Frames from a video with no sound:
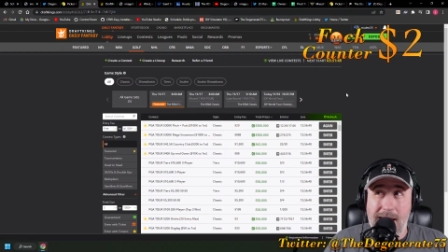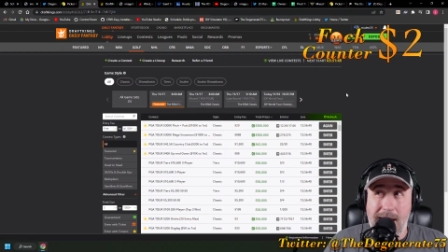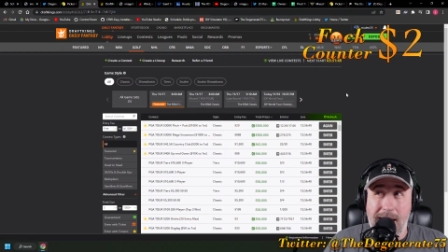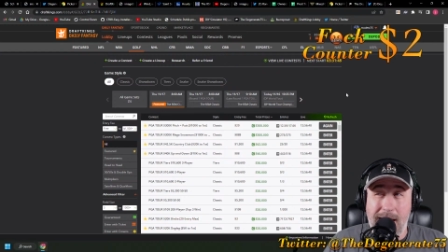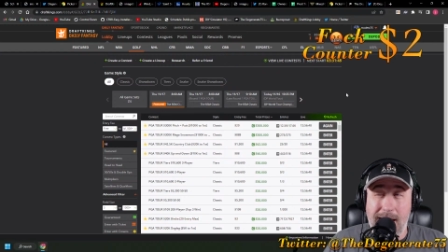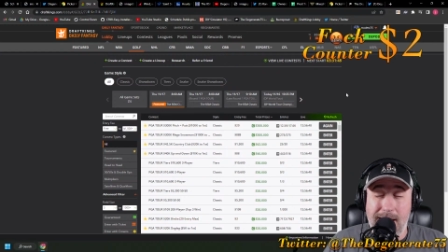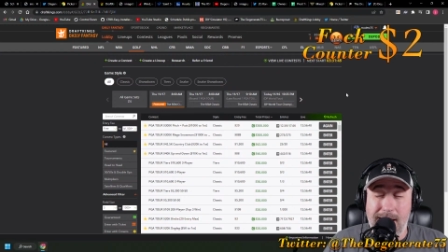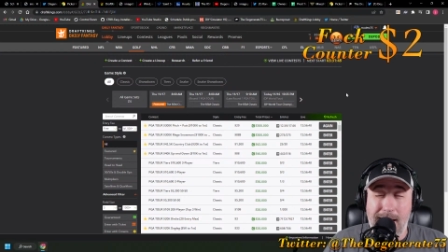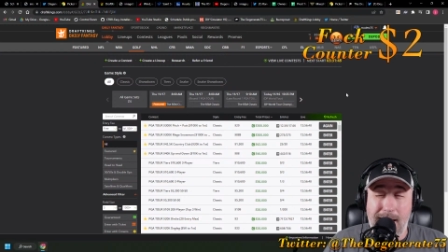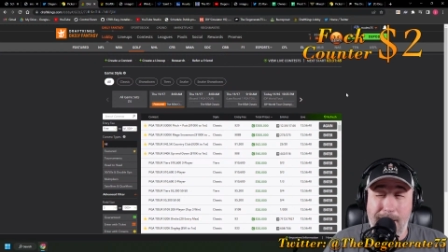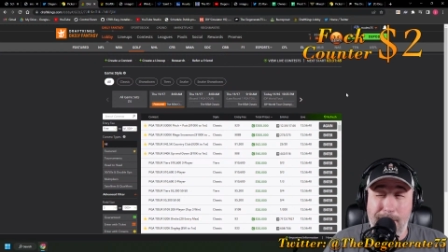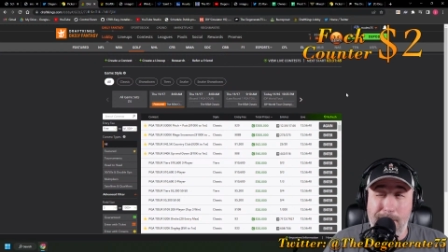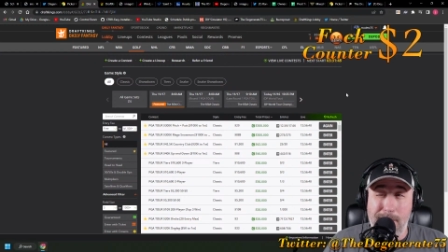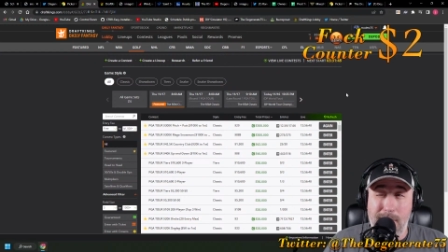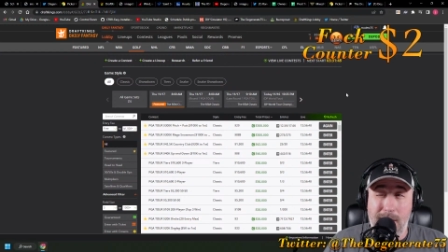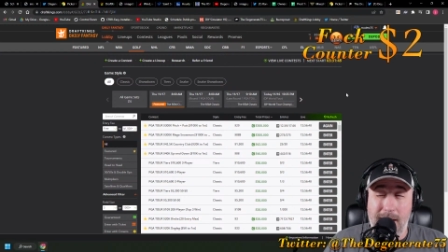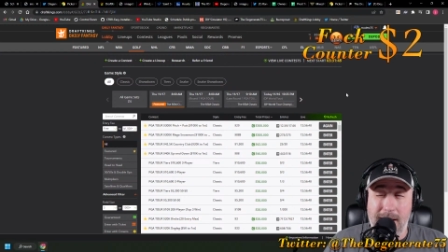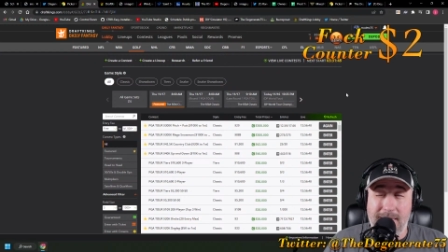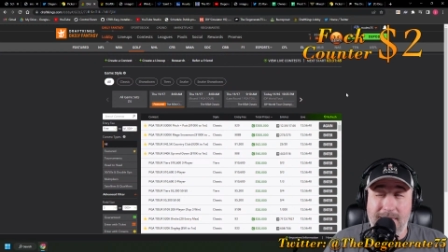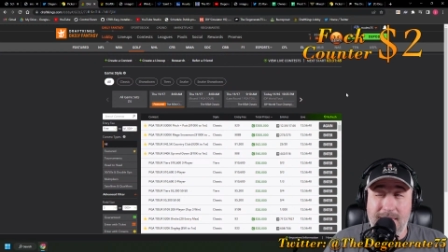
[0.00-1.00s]
and
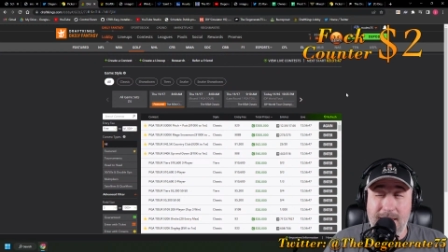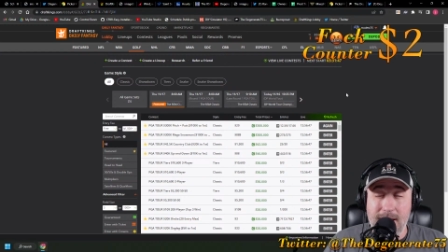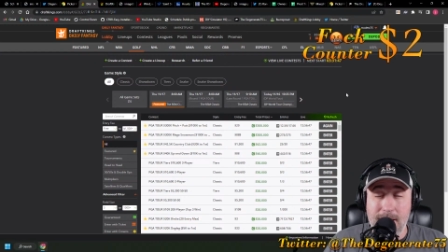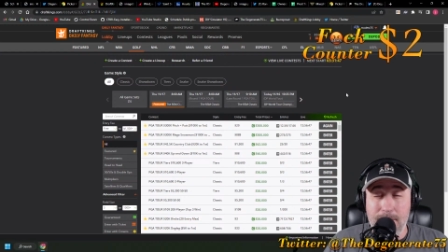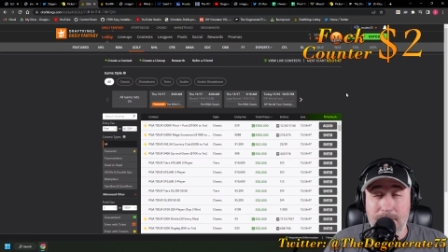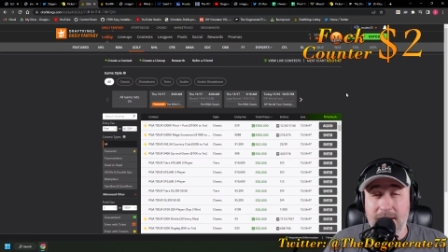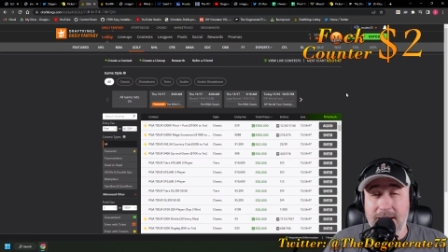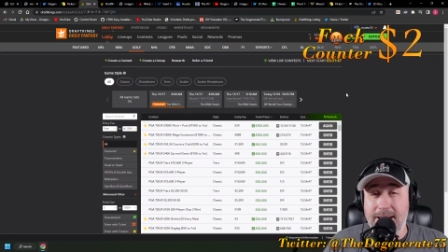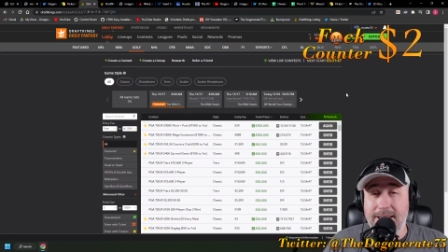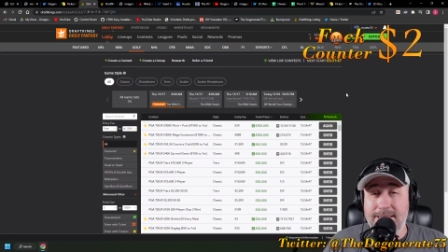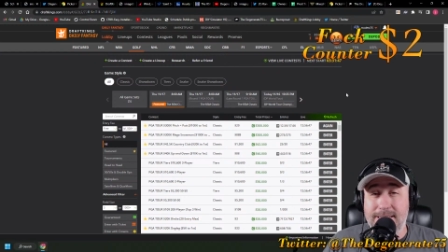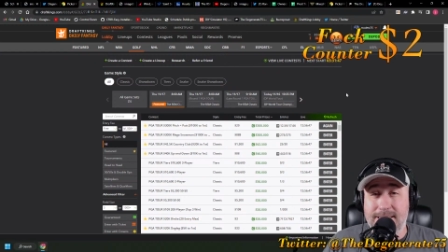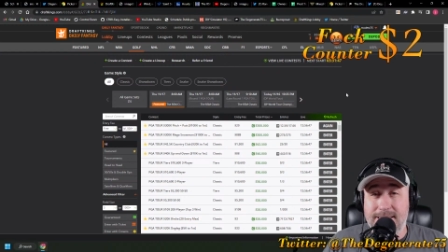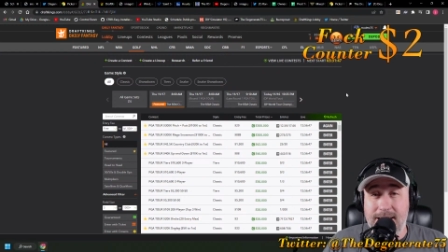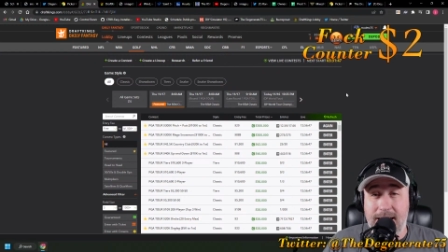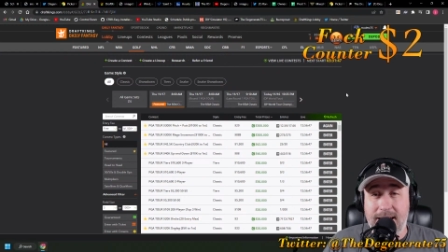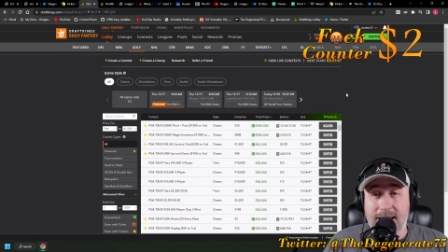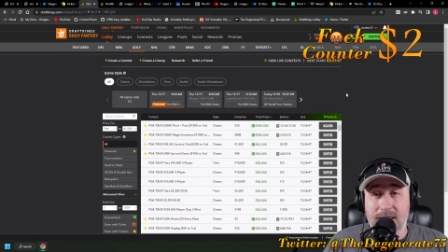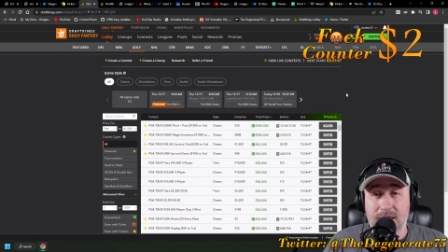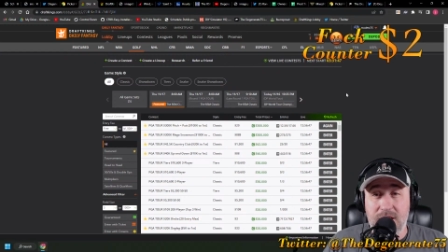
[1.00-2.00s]
I think I'm going to get
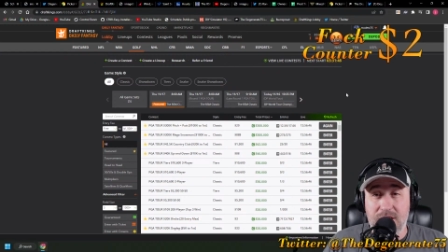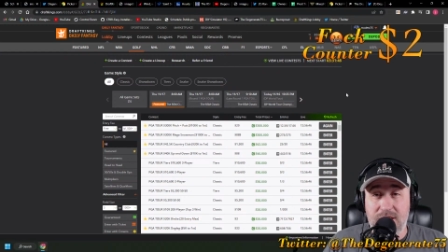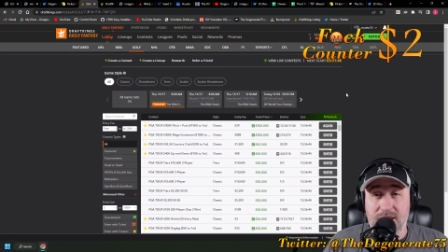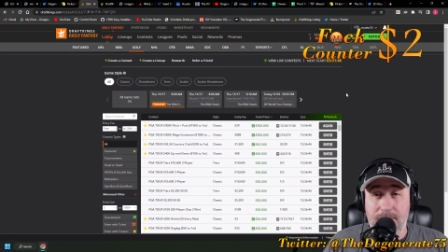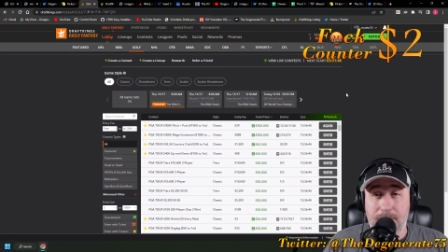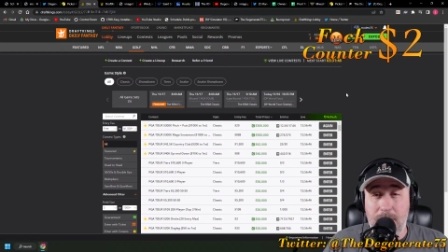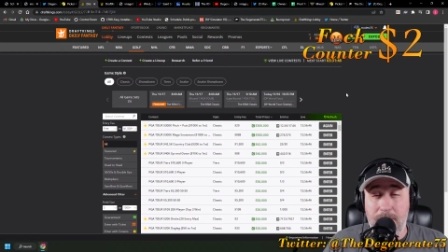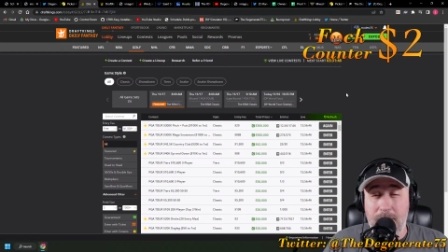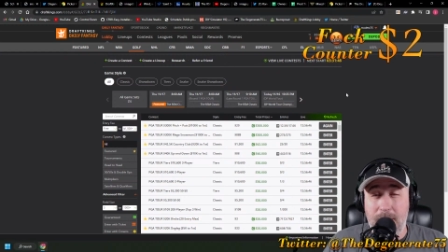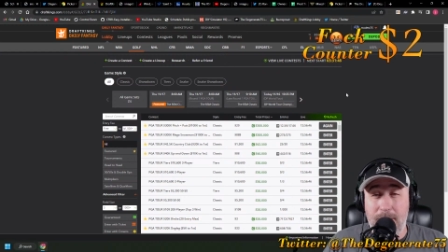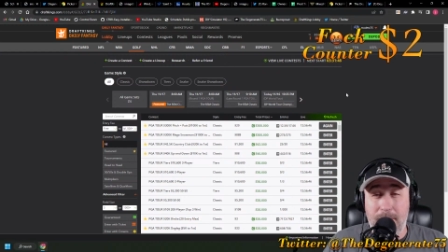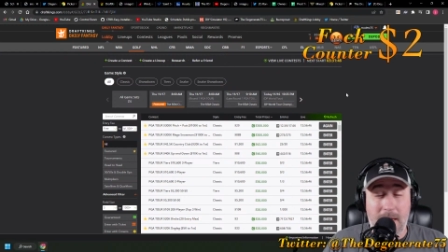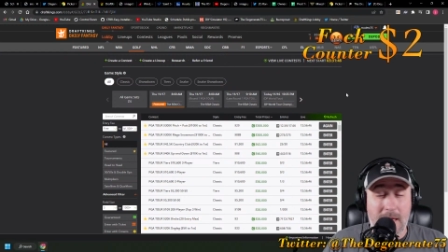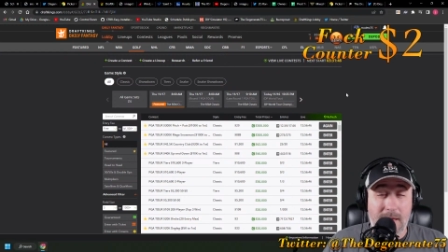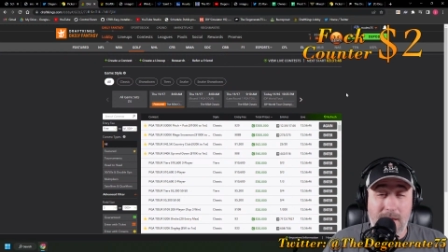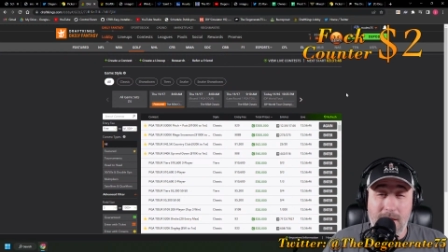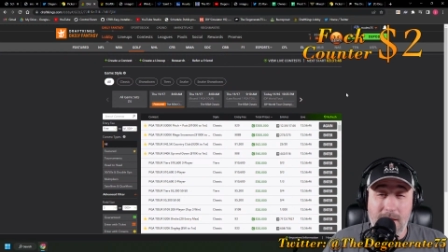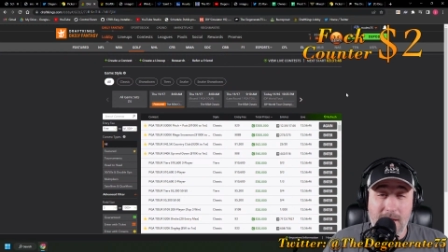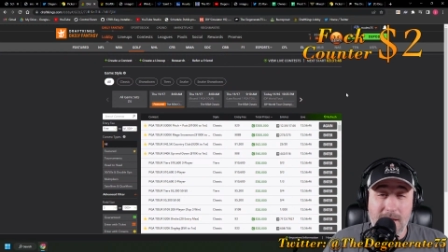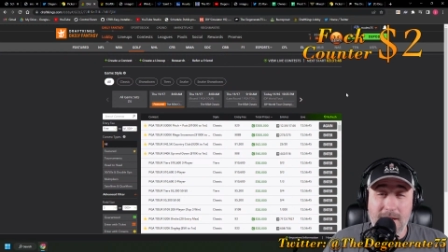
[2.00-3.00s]
second in the
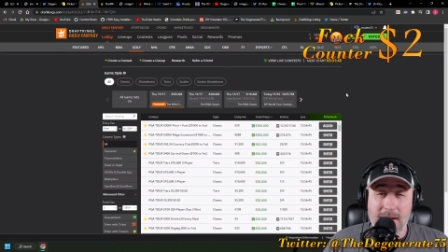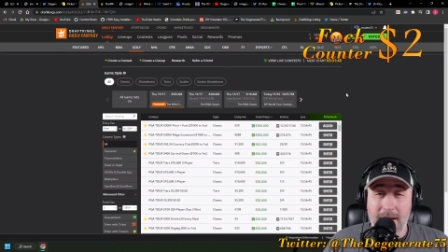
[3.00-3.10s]
GPP.